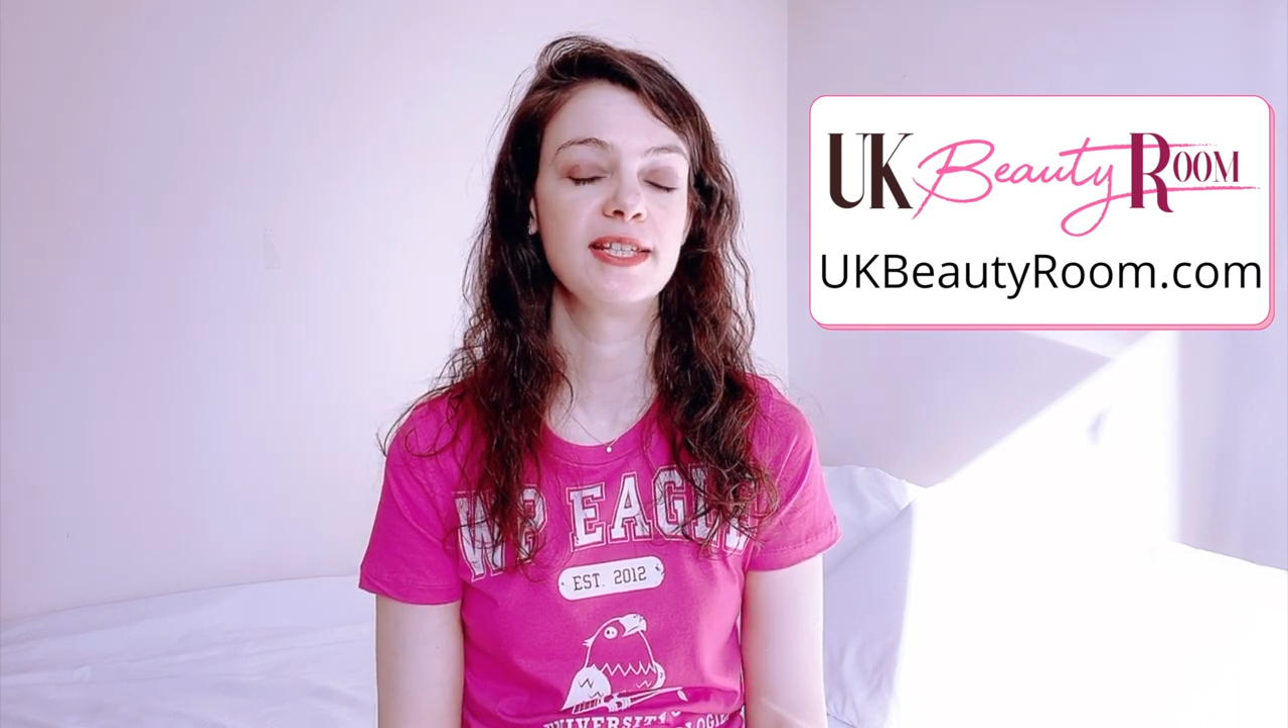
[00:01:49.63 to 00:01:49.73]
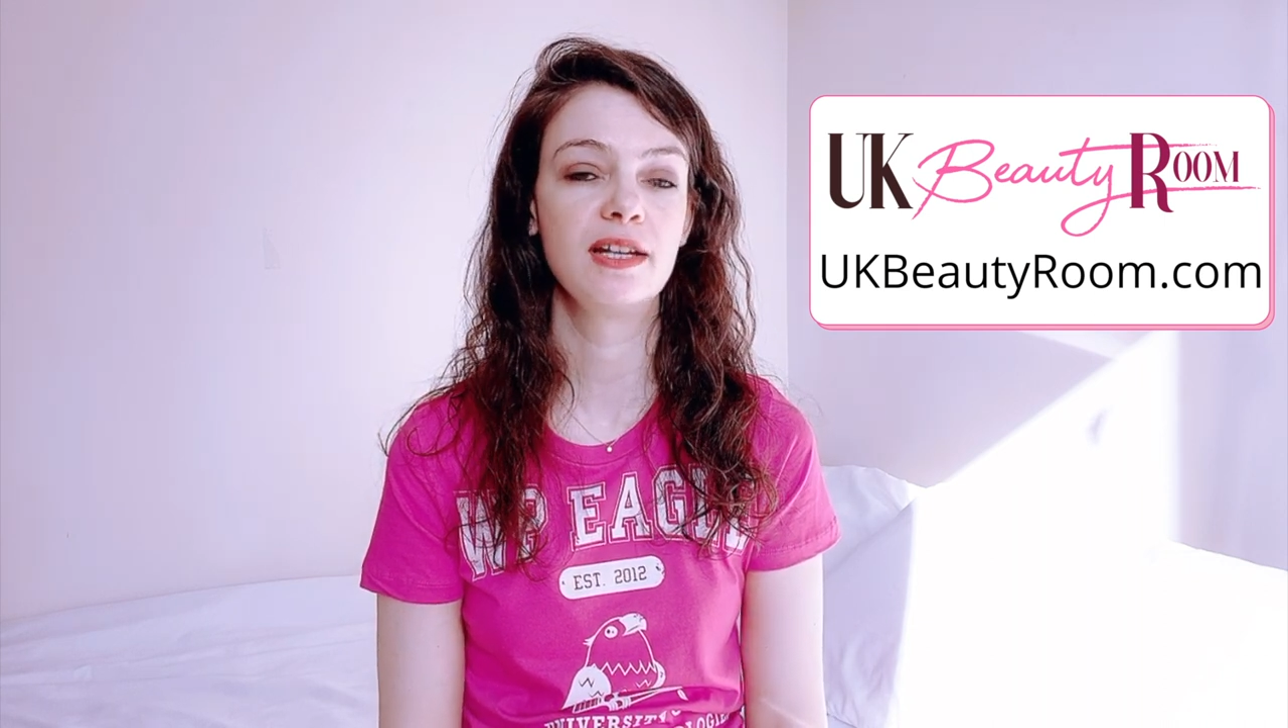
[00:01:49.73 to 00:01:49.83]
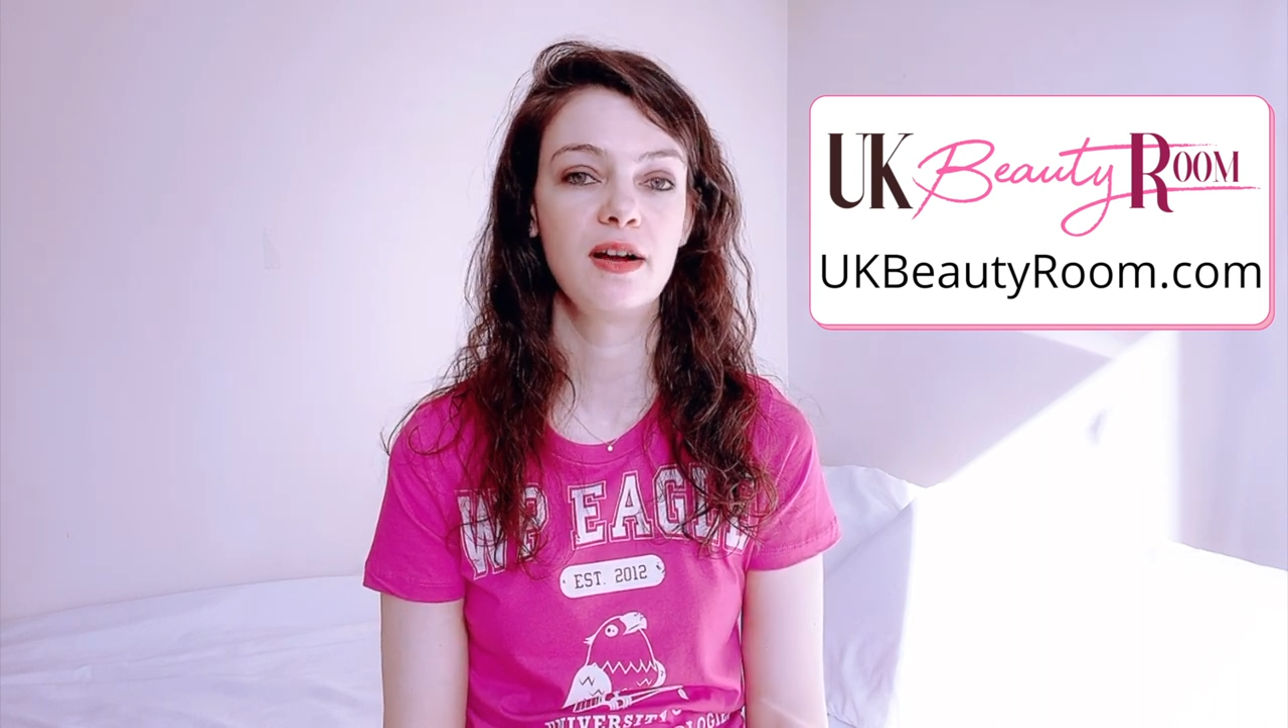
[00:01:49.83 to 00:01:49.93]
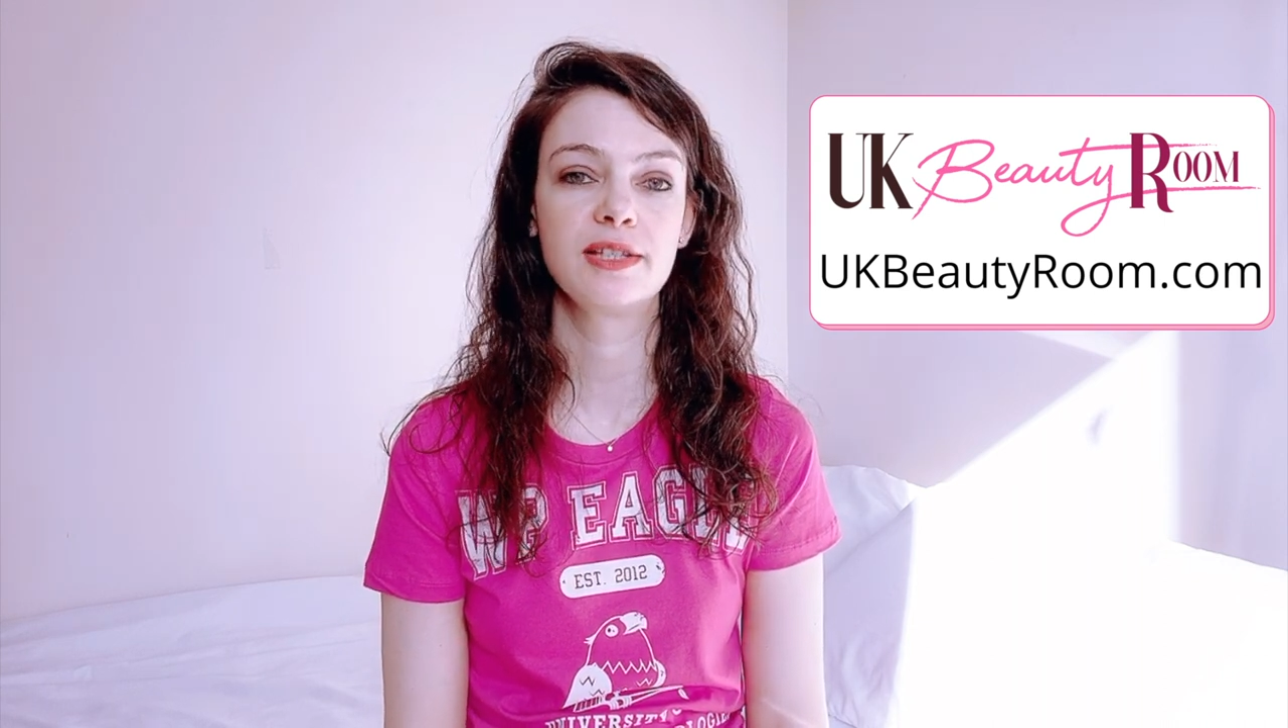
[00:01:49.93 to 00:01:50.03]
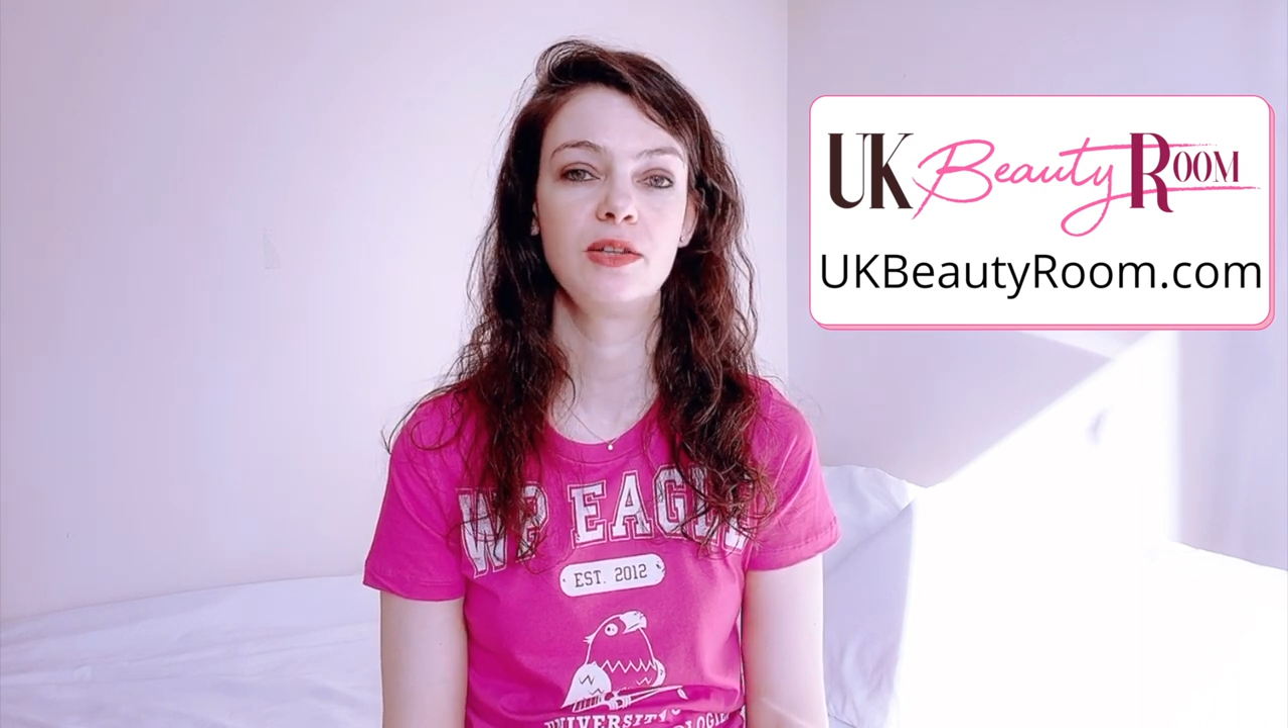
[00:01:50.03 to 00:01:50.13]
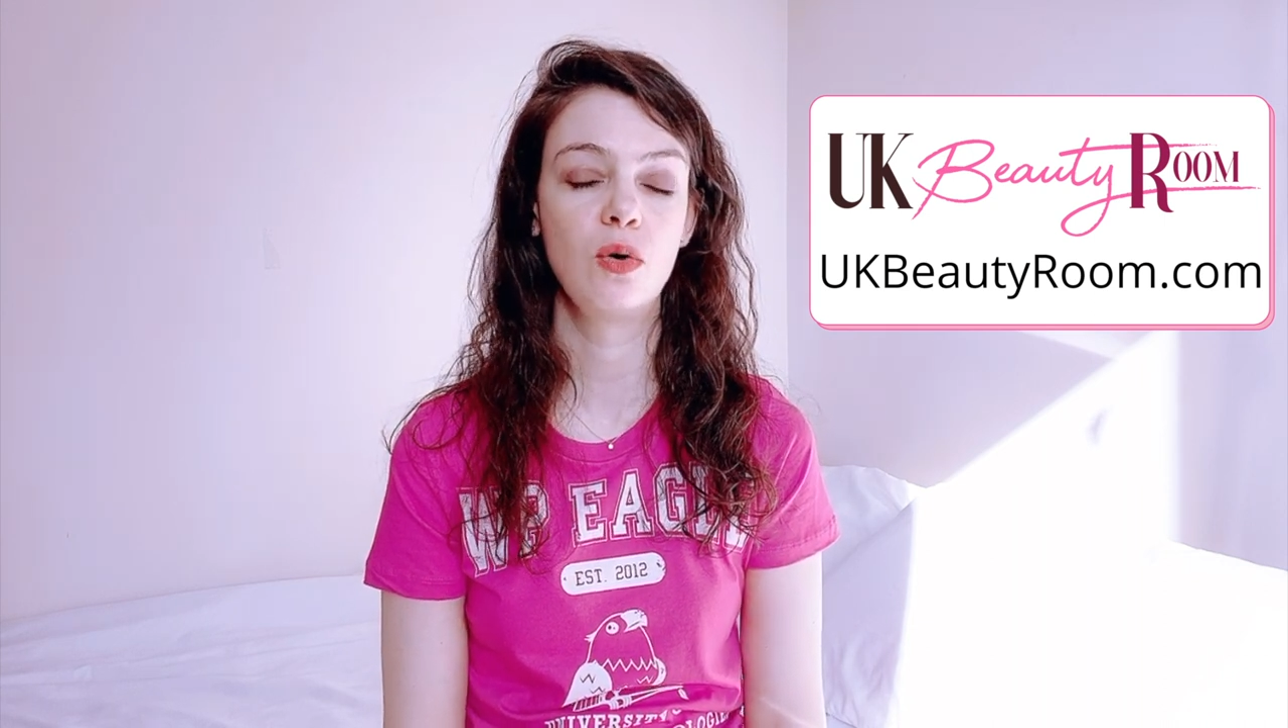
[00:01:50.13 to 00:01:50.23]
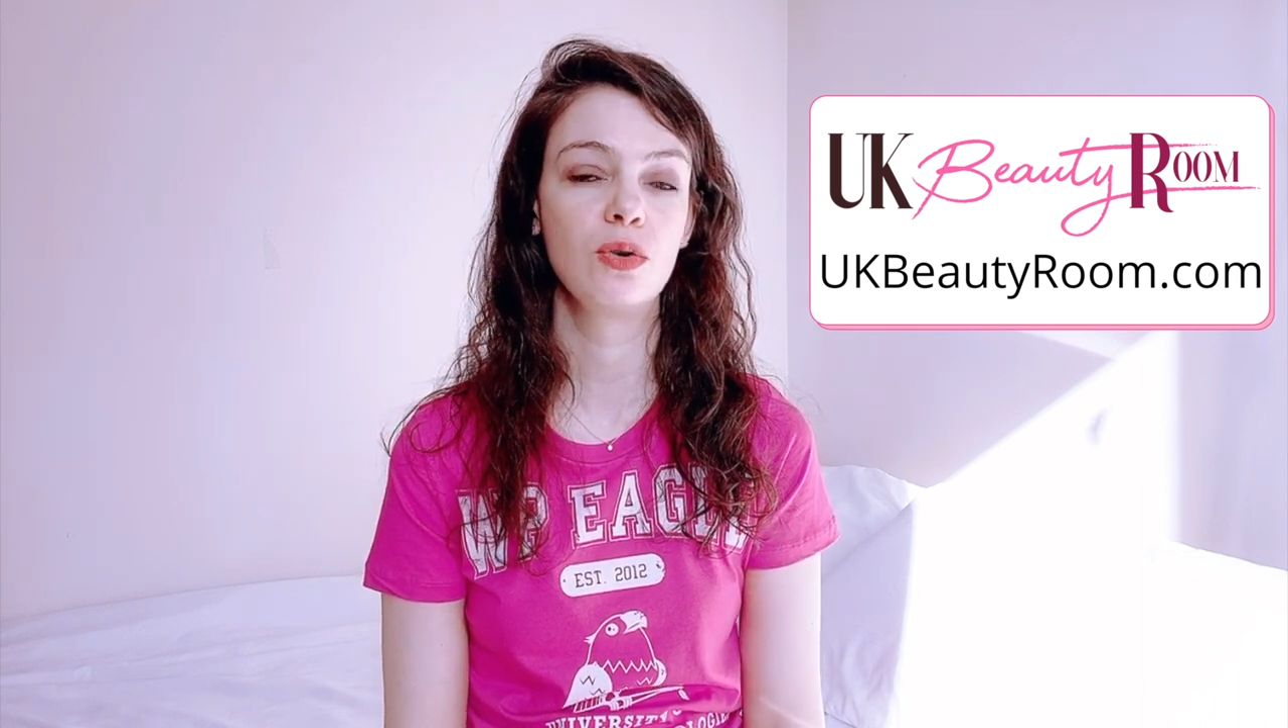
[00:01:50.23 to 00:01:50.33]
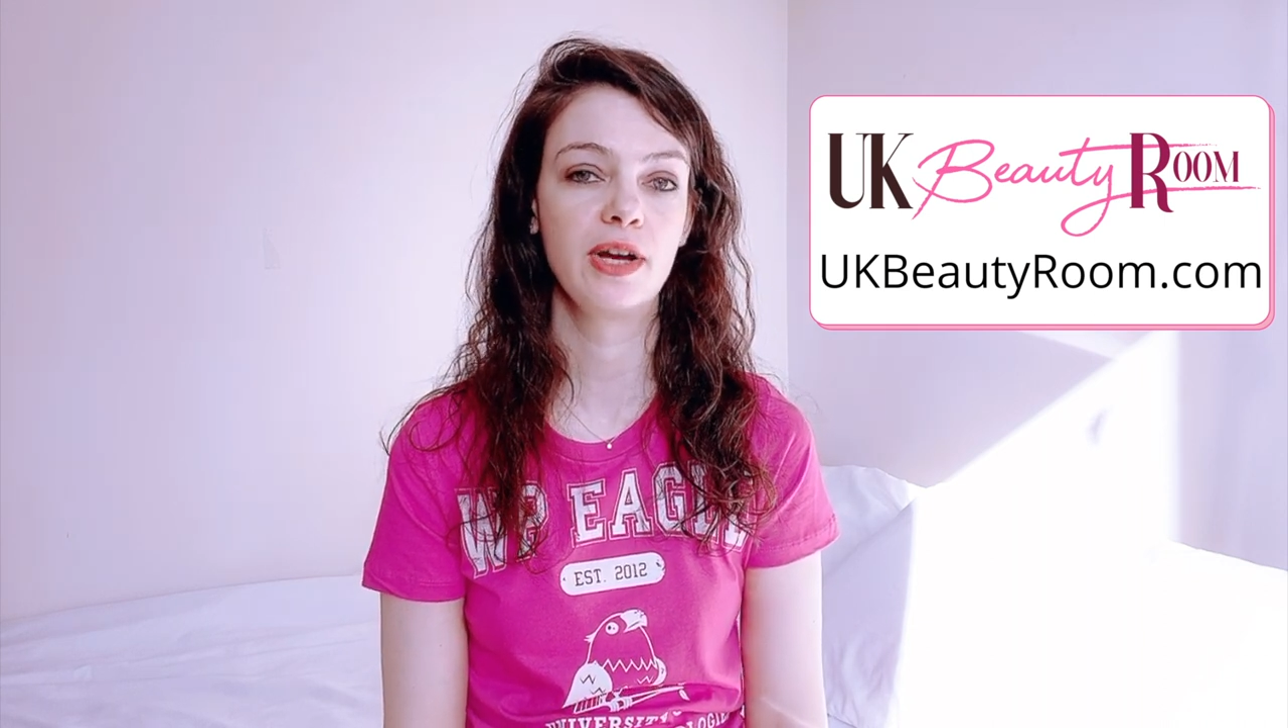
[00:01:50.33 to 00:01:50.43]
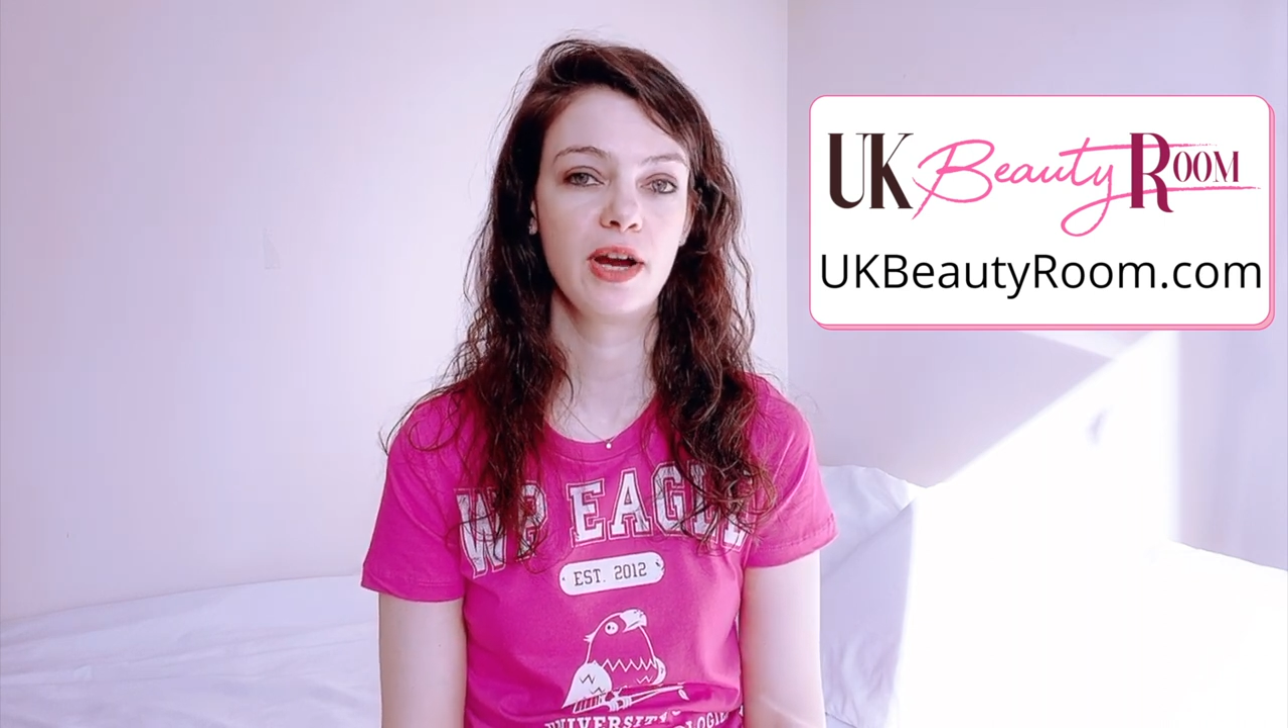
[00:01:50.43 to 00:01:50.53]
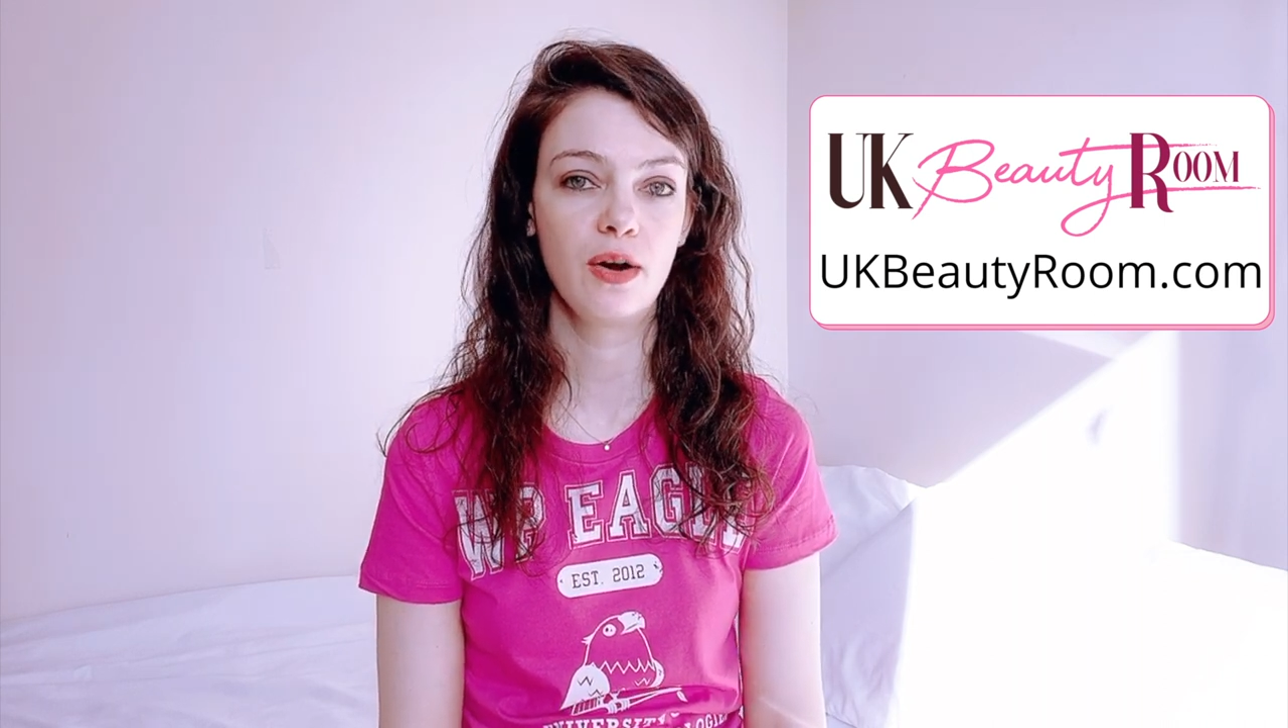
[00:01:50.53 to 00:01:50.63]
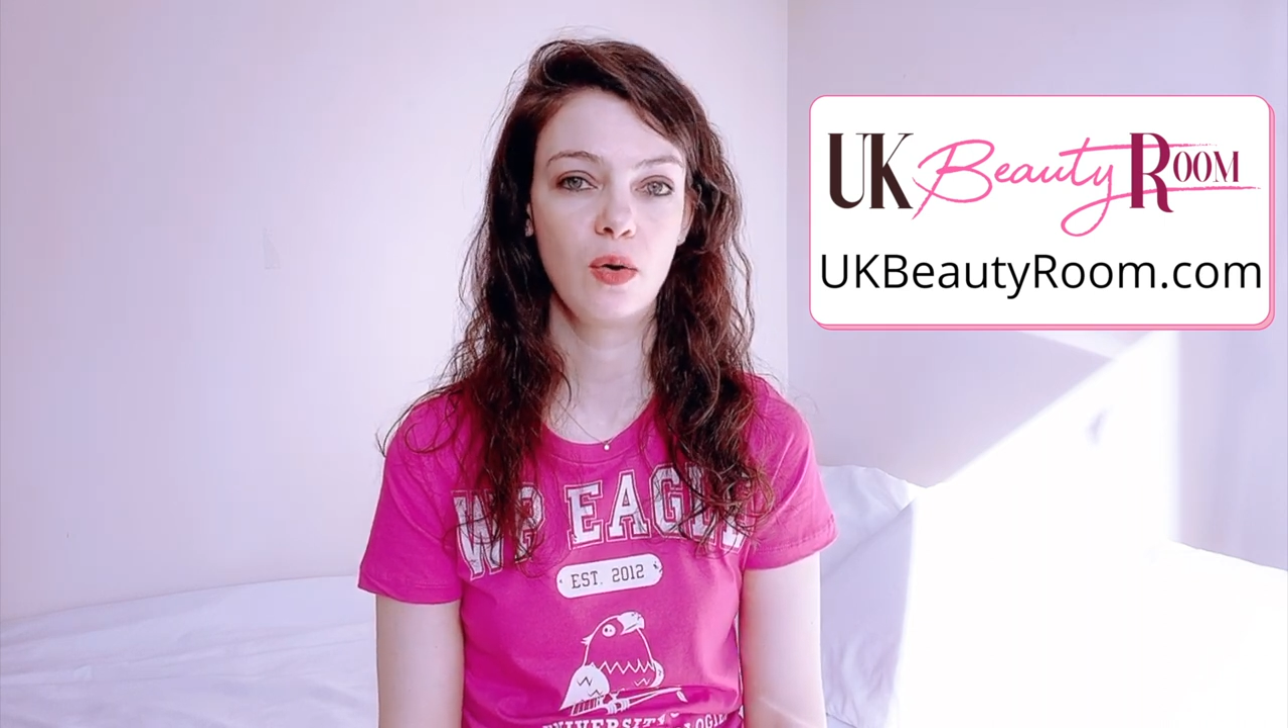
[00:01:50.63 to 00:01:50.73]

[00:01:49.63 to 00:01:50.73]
to last longer